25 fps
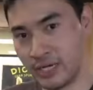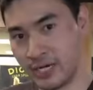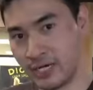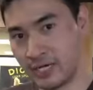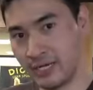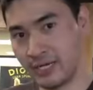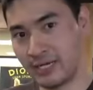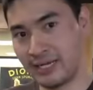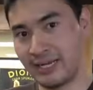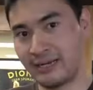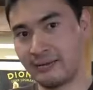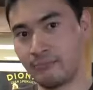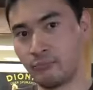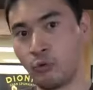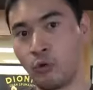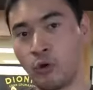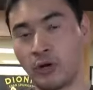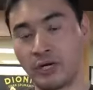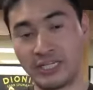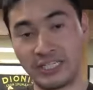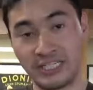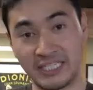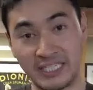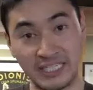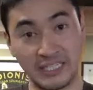get a
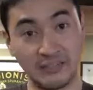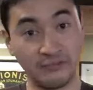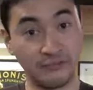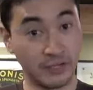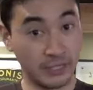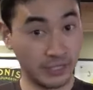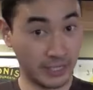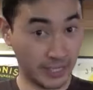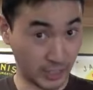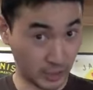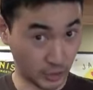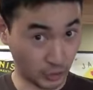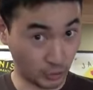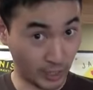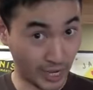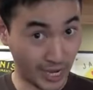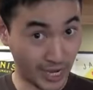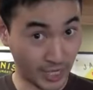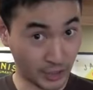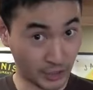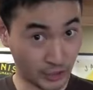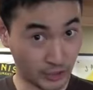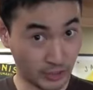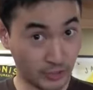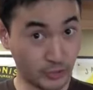more even
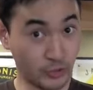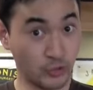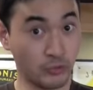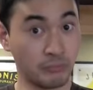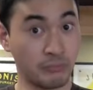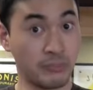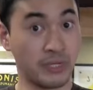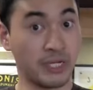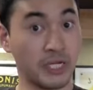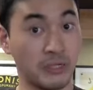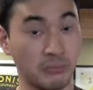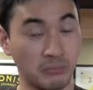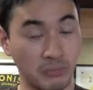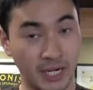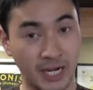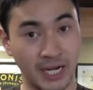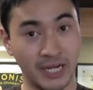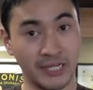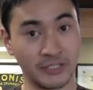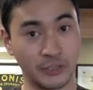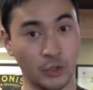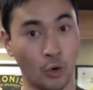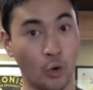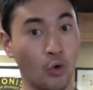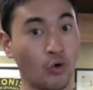extraction. You
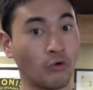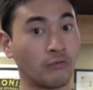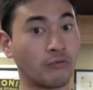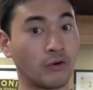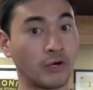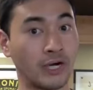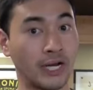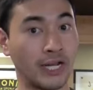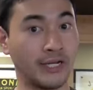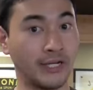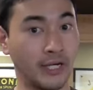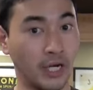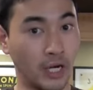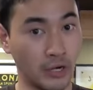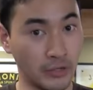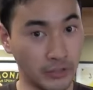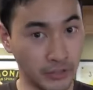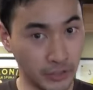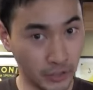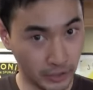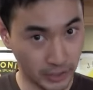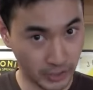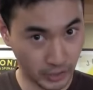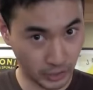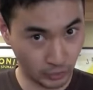minimize over and
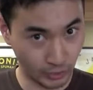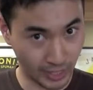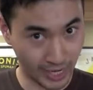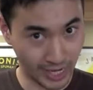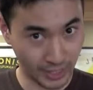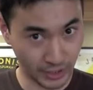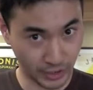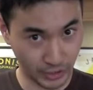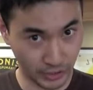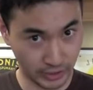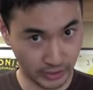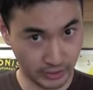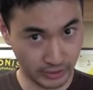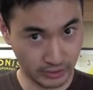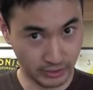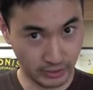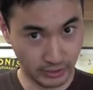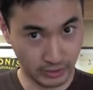under extraction.